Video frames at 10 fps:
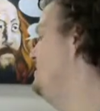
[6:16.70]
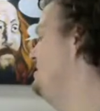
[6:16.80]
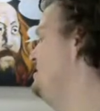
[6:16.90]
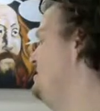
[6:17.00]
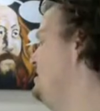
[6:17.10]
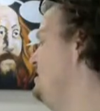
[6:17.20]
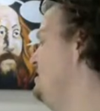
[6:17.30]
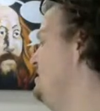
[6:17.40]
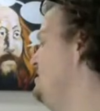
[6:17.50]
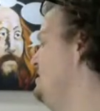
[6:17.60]
This
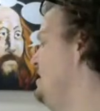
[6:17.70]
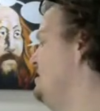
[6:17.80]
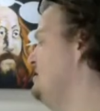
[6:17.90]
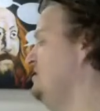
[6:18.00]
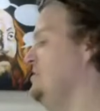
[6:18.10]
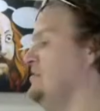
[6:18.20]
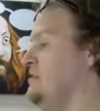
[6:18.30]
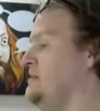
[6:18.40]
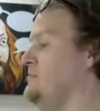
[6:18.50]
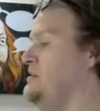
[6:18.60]
doesn't actually look
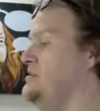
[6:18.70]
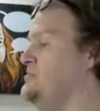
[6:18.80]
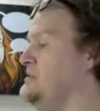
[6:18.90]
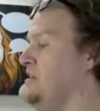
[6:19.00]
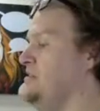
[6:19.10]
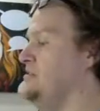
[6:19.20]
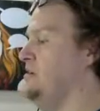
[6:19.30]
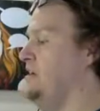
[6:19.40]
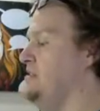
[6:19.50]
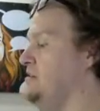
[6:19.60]
like Mars, but that's
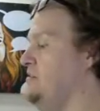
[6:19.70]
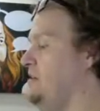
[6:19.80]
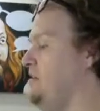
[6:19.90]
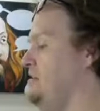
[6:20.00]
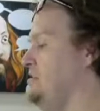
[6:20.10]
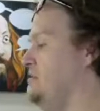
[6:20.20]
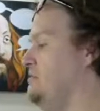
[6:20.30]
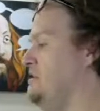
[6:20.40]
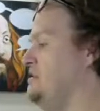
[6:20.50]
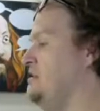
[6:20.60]
okay. It's a
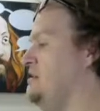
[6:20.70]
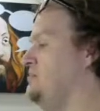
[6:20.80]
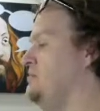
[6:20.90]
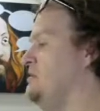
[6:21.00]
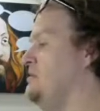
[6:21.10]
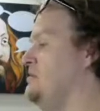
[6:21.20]
great starting point.